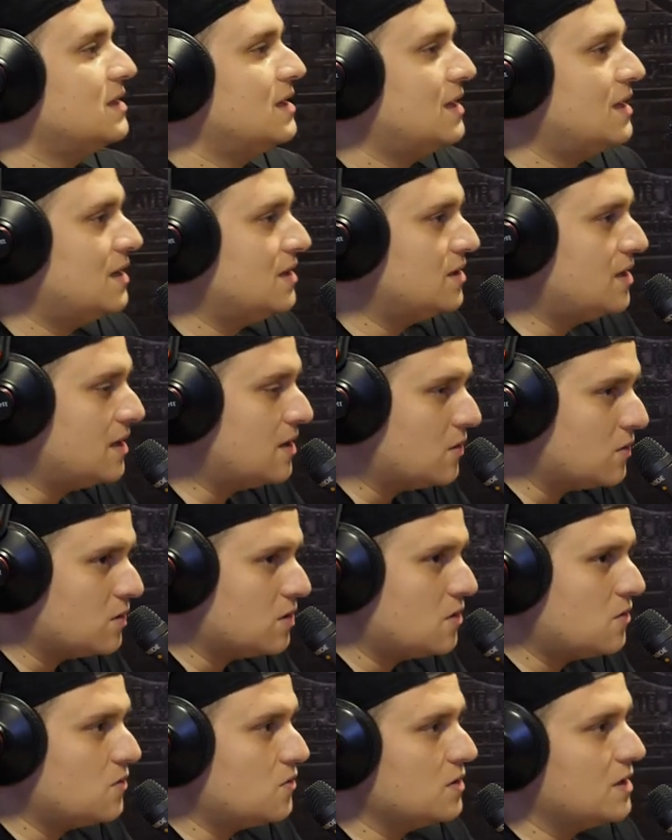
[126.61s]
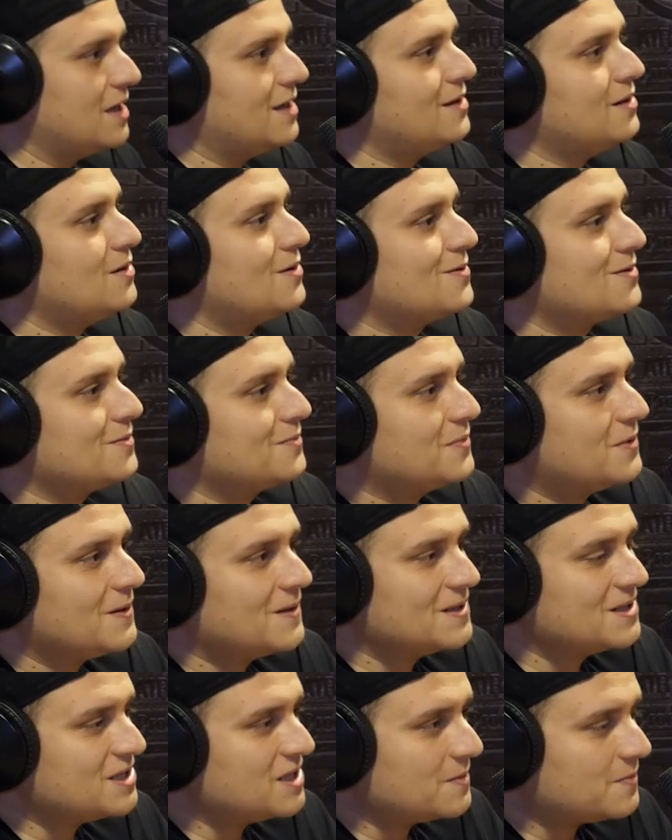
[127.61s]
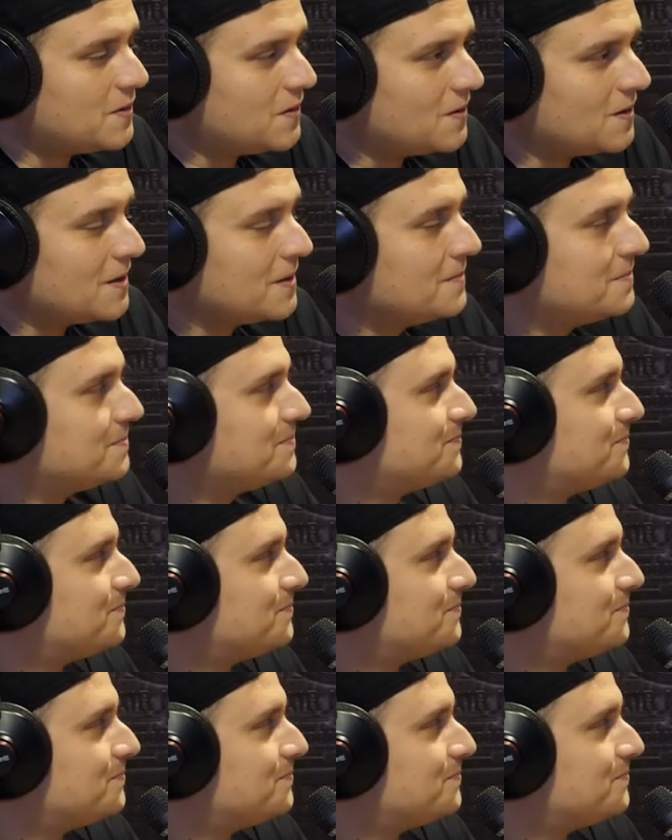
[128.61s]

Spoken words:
and they don't know who the hell Logan Paul and Jake Paul are.